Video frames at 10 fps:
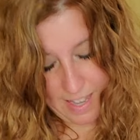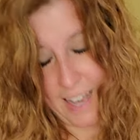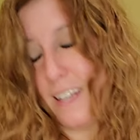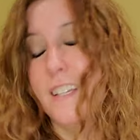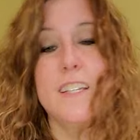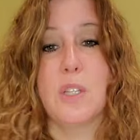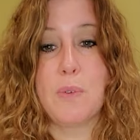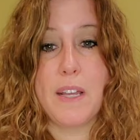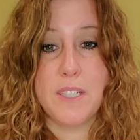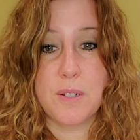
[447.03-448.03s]
headed in the
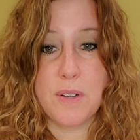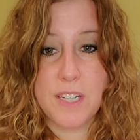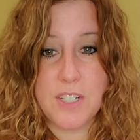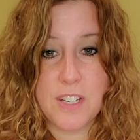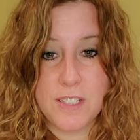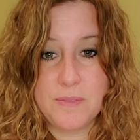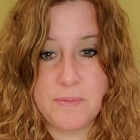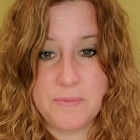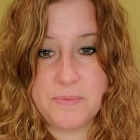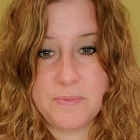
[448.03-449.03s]
right
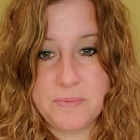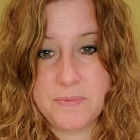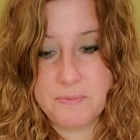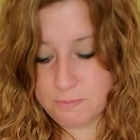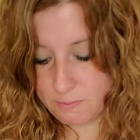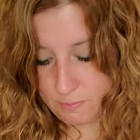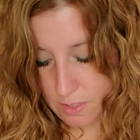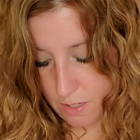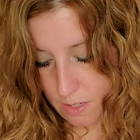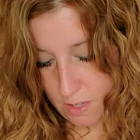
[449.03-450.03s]
direction.
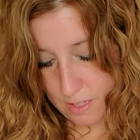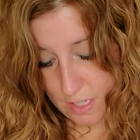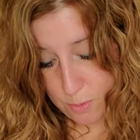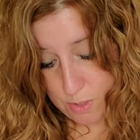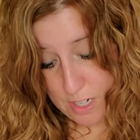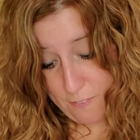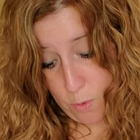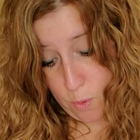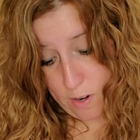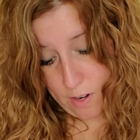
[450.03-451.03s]
Guess we're going to get
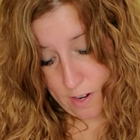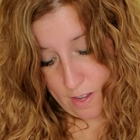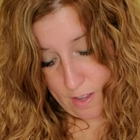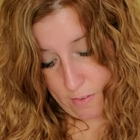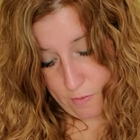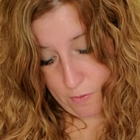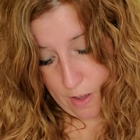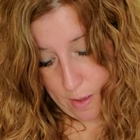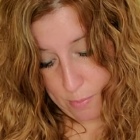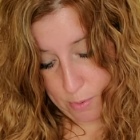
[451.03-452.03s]
four,
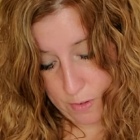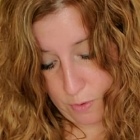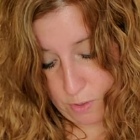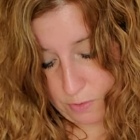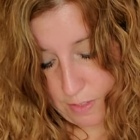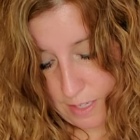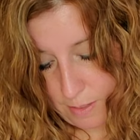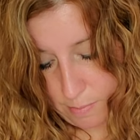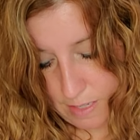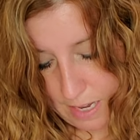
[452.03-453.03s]
um, three full
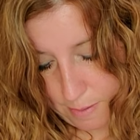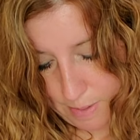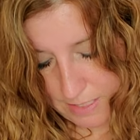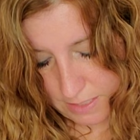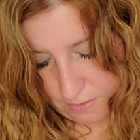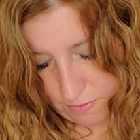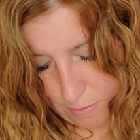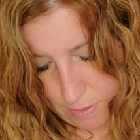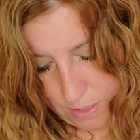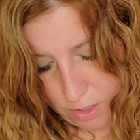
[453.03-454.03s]
flame, God, masculine,
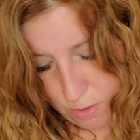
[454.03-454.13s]
feminine, the